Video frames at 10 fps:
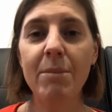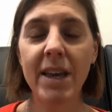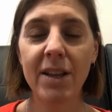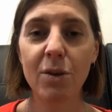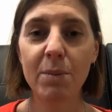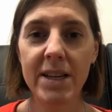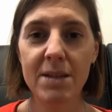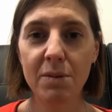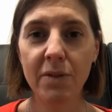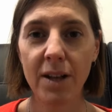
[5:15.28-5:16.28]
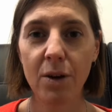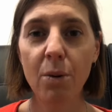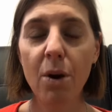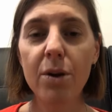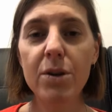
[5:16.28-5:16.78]
Can you please provide a
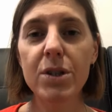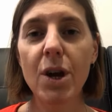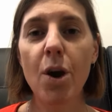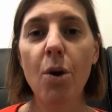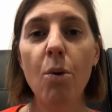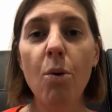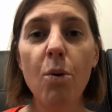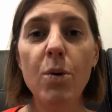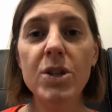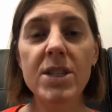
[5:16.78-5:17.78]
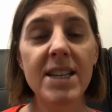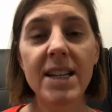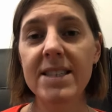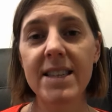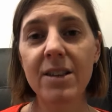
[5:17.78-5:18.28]
quote? Or just tell
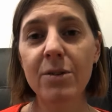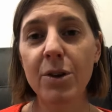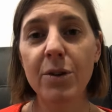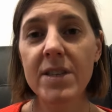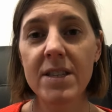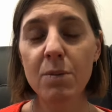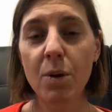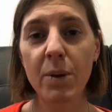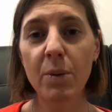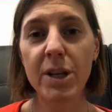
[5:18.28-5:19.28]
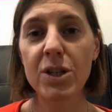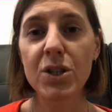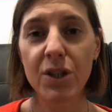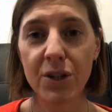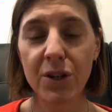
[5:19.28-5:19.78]
us, look, this is what we're wanting to
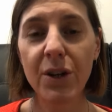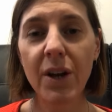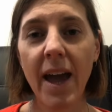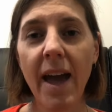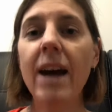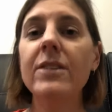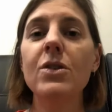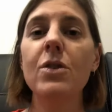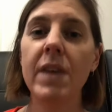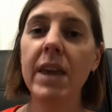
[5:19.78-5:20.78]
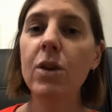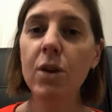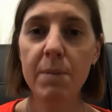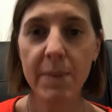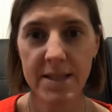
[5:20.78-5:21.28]
do. How do you think you
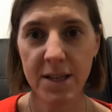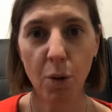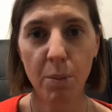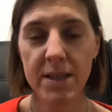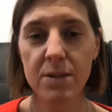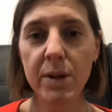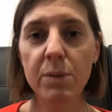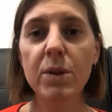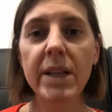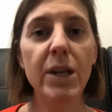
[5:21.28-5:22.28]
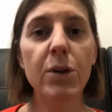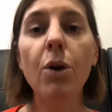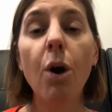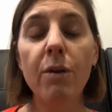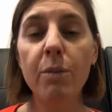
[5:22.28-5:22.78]
could best help us? We will let you
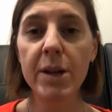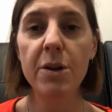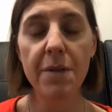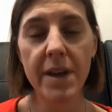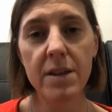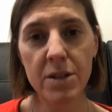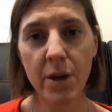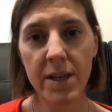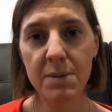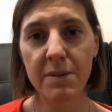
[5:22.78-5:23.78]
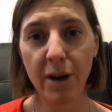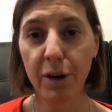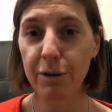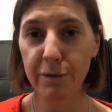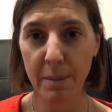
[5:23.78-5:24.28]
know. If we don't think it's going to be
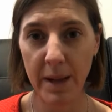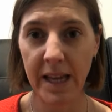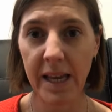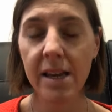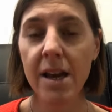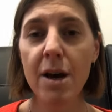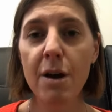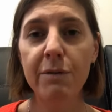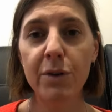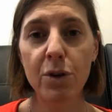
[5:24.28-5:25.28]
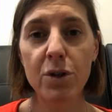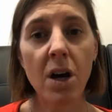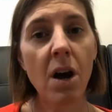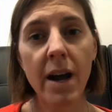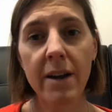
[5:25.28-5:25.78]
value for money for you to
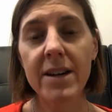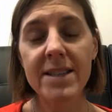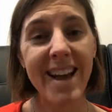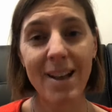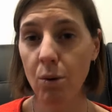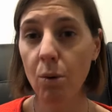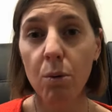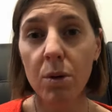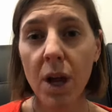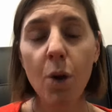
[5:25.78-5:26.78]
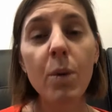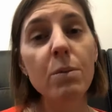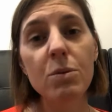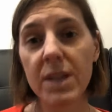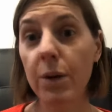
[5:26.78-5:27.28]
hire us at all, we
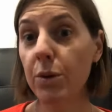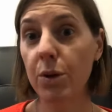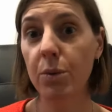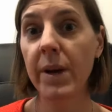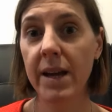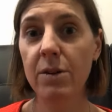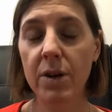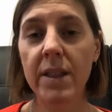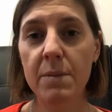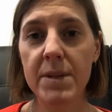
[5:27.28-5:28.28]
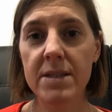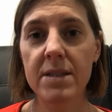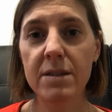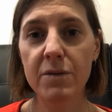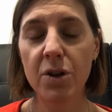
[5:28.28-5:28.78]
will tell you. We are not in the
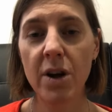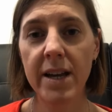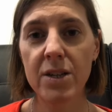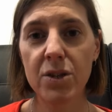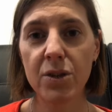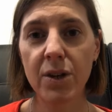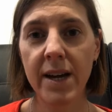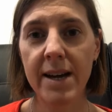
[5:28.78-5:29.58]
business of trying to